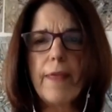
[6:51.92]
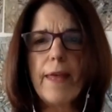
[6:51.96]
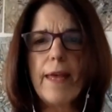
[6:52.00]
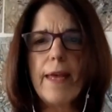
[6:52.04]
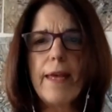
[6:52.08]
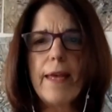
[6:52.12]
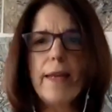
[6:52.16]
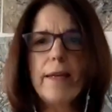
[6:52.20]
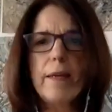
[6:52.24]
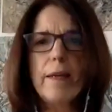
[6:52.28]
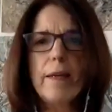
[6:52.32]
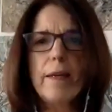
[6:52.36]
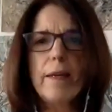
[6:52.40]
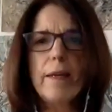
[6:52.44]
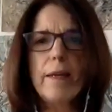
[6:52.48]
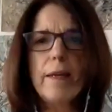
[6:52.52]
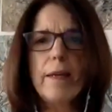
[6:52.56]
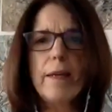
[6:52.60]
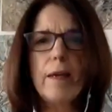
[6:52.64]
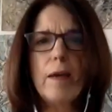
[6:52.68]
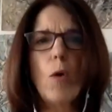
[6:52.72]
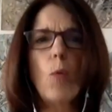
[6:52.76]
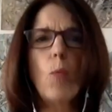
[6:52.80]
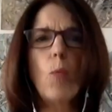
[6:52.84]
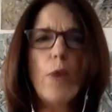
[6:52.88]
then
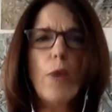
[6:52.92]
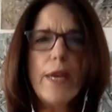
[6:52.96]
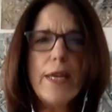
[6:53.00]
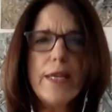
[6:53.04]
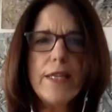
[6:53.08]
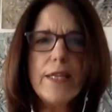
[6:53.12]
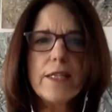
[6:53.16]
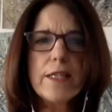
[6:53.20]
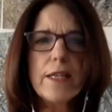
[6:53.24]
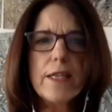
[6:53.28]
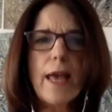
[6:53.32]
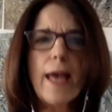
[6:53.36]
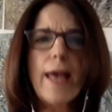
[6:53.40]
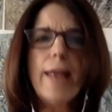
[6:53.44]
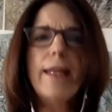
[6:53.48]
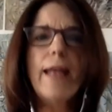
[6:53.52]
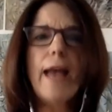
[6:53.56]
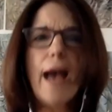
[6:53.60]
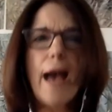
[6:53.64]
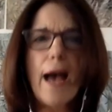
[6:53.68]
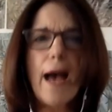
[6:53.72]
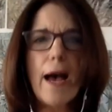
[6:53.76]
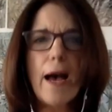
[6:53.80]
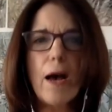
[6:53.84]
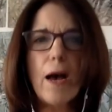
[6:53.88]
which
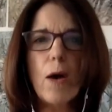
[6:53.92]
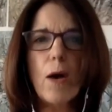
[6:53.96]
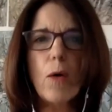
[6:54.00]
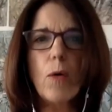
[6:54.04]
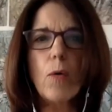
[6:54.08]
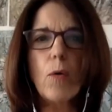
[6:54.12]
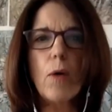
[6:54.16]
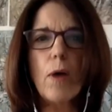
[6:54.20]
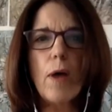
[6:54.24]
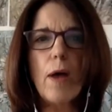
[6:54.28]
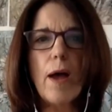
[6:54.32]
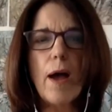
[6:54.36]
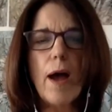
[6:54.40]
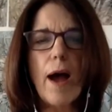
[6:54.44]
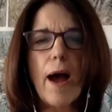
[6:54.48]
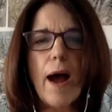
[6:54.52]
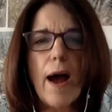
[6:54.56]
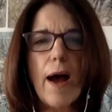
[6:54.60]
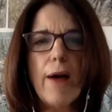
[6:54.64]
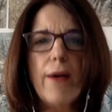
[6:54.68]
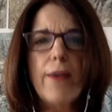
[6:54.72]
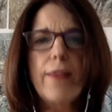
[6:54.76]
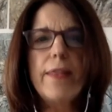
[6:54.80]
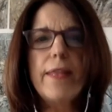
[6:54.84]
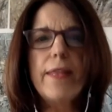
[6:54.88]
and how
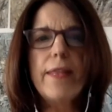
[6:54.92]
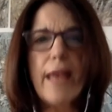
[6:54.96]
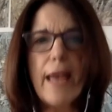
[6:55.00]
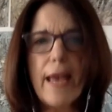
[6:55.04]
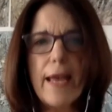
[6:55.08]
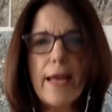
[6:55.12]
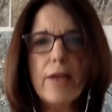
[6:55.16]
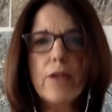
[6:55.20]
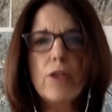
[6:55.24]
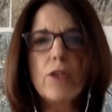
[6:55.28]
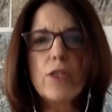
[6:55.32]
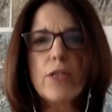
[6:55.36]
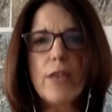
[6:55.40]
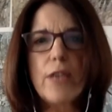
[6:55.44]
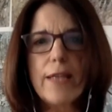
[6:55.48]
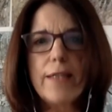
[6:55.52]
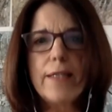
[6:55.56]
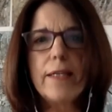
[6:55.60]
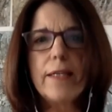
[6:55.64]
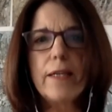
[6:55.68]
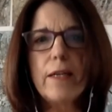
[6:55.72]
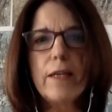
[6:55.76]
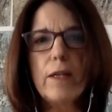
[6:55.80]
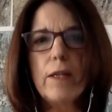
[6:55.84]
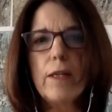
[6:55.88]
are the
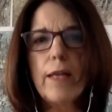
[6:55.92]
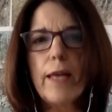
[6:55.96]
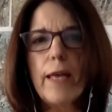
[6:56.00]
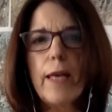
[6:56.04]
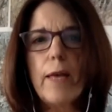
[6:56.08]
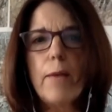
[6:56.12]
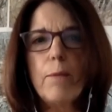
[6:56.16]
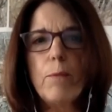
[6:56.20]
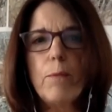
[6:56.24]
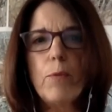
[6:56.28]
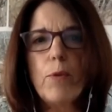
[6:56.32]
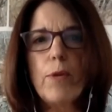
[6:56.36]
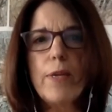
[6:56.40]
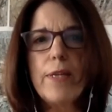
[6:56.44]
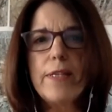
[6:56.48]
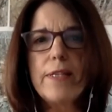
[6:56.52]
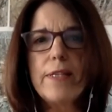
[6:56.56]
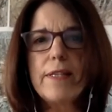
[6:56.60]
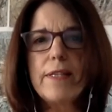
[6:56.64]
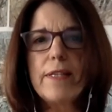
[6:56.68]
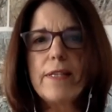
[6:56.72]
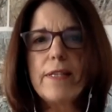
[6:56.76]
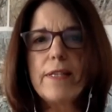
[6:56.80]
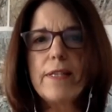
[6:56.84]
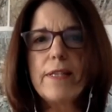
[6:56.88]
energetical
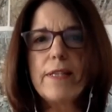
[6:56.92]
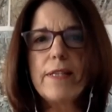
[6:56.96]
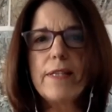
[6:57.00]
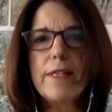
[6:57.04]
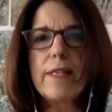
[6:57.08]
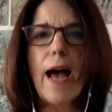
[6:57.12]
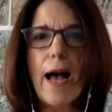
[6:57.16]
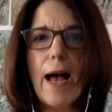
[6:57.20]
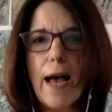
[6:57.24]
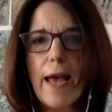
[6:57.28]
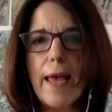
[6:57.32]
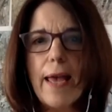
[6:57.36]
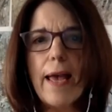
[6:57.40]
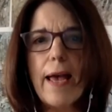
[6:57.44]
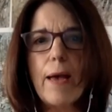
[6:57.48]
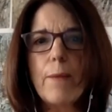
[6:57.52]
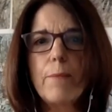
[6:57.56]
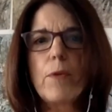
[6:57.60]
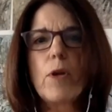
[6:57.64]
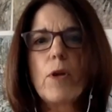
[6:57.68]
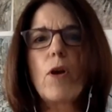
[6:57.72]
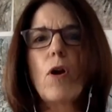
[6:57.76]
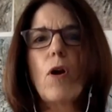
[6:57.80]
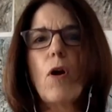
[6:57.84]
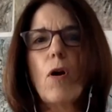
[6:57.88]
imprints that
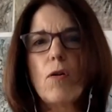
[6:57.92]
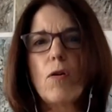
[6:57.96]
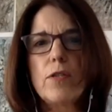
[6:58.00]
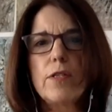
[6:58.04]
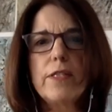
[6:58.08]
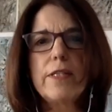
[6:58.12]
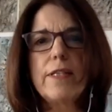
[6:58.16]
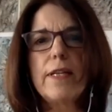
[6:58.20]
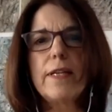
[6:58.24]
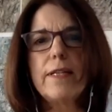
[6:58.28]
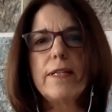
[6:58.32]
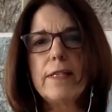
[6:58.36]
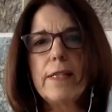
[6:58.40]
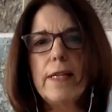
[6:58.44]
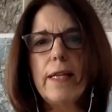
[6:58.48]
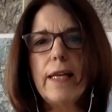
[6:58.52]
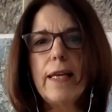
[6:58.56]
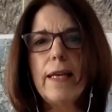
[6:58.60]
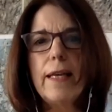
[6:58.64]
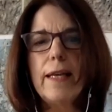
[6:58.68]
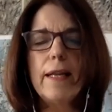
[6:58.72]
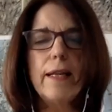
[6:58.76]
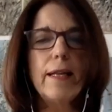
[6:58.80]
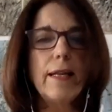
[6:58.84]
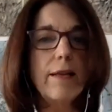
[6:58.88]
I am
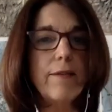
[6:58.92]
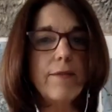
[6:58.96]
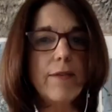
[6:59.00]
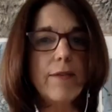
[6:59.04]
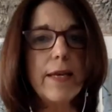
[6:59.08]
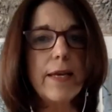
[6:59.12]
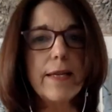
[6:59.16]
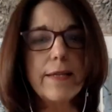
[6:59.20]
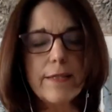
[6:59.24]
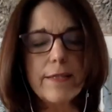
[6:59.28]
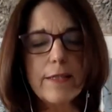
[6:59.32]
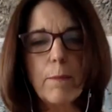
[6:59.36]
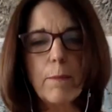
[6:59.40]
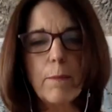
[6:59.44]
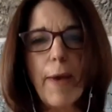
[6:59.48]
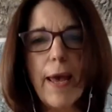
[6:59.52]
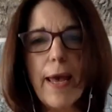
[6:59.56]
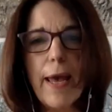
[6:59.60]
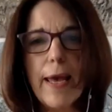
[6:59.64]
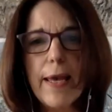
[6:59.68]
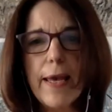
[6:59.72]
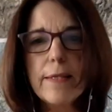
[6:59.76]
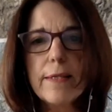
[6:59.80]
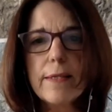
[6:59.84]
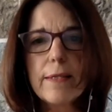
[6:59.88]
constantly living in
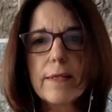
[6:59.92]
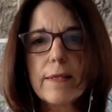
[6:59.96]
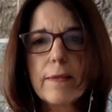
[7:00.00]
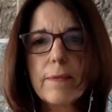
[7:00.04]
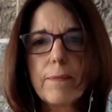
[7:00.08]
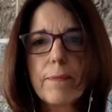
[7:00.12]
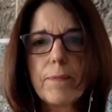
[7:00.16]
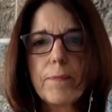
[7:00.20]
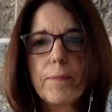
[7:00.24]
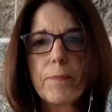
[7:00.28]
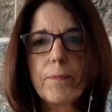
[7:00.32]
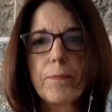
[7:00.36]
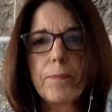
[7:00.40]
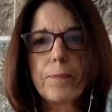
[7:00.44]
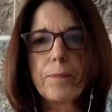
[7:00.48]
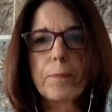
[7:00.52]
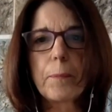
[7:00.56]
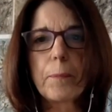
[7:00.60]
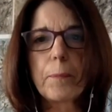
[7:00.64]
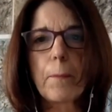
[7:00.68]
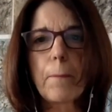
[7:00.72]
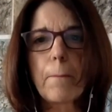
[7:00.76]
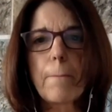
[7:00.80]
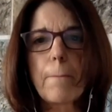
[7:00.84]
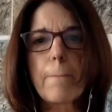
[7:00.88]
space?
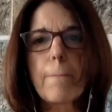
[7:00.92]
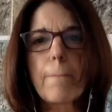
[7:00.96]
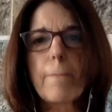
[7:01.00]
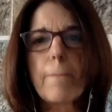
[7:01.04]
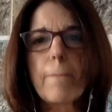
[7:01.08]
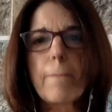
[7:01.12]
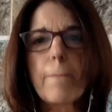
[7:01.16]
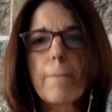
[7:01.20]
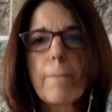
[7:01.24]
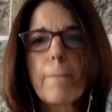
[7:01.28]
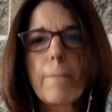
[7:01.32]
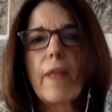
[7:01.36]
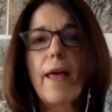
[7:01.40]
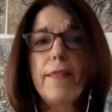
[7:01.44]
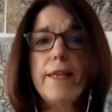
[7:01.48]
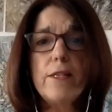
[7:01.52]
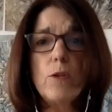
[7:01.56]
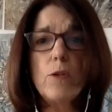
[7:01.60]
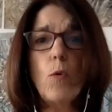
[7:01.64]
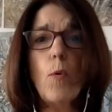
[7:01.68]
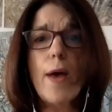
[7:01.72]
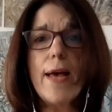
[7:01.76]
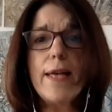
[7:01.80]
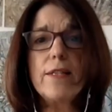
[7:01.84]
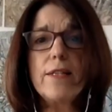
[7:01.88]

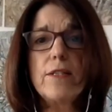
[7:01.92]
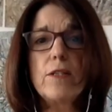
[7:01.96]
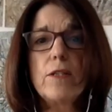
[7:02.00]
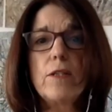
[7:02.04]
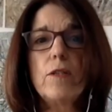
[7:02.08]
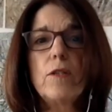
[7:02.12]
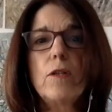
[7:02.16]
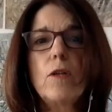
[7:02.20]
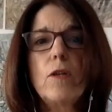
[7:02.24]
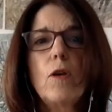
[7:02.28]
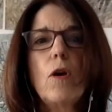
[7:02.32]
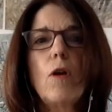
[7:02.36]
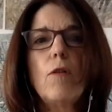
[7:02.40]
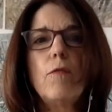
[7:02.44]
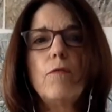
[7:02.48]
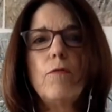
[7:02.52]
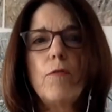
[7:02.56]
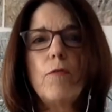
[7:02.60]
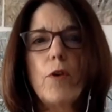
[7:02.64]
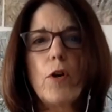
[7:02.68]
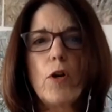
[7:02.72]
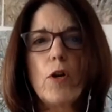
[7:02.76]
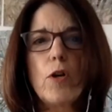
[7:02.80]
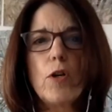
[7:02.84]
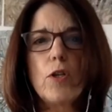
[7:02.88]
And this question
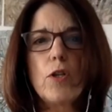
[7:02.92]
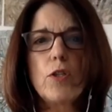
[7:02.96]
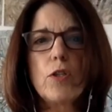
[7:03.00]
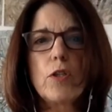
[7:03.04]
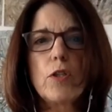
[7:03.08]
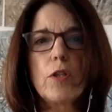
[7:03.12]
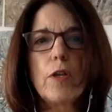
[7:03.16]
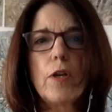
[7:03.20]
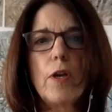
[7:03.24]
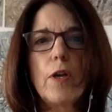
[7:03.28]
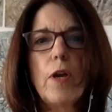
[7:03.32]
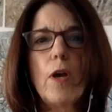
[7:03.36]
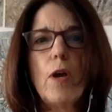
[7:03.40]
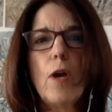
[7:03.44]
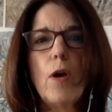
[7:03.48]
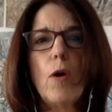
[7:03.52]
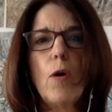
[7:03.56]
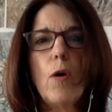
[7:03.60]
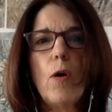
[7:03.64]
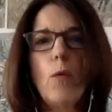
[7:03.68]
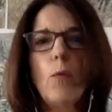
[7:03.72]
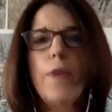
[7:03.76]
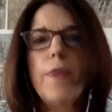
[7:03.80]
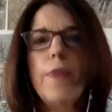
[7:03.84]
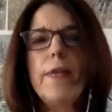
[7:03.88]
converged
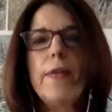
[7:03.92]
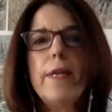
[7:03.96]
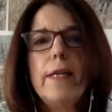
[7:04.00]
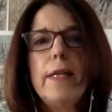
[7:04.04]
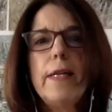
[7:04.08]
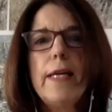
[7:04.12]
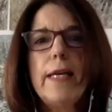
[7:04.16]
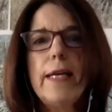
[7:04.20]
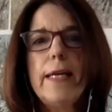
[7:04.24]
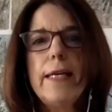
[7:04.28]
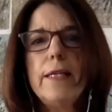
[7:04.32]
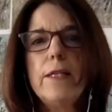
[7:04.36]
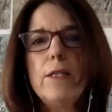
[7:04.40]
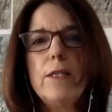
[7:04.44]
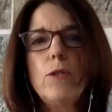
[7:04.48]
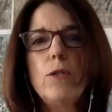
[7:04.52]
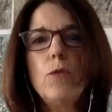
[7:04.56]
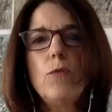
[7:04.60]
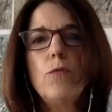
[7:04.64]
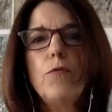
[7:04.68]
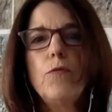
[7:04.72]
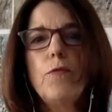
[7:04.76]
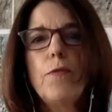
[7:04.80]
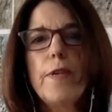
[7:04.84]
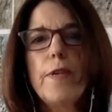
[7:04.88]
with the need